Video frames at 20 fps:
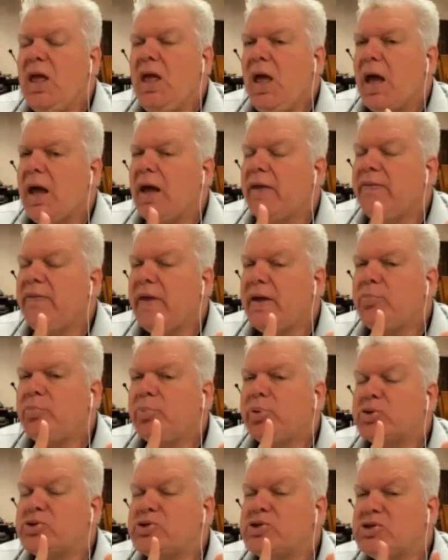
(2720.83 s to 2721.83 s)
And they
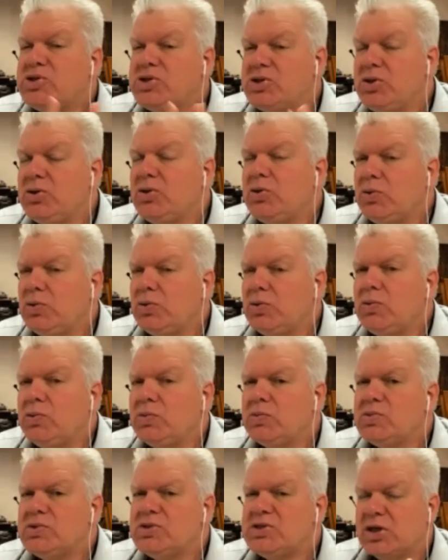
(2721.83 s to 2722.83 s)
pursue
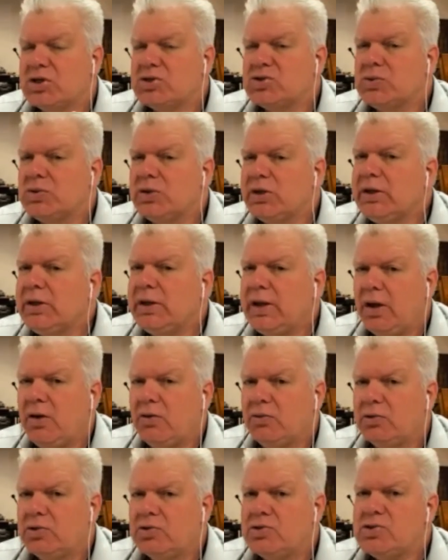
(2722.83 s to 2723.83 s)
sexual
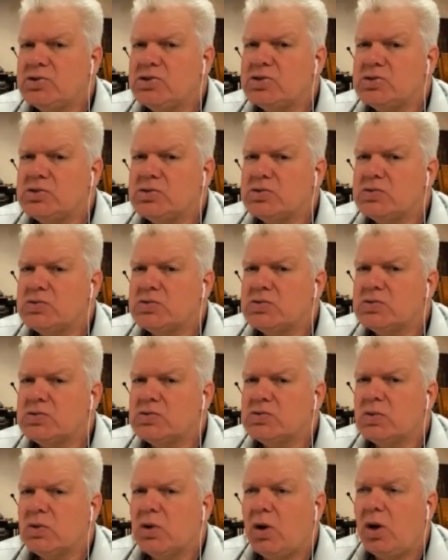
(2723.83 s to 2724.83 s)
encounters
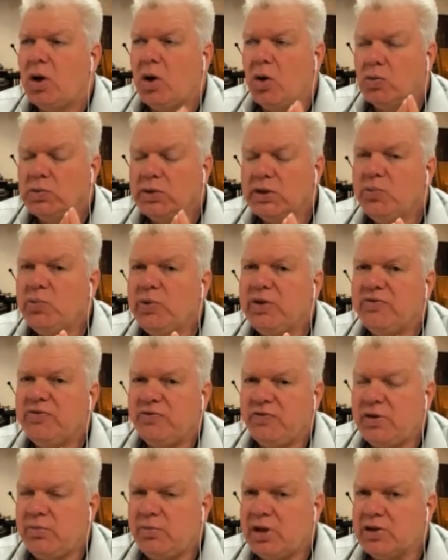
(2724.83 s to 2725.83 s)
only with
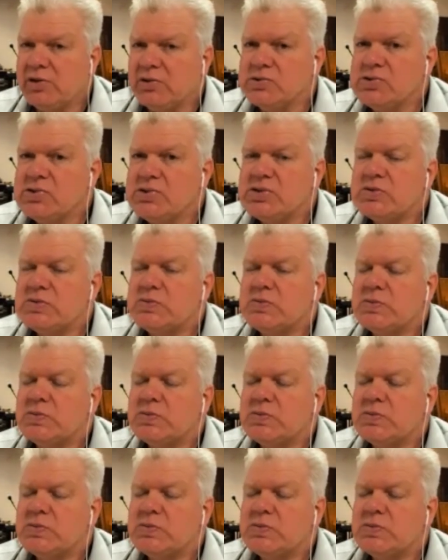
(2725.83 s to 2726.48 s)
females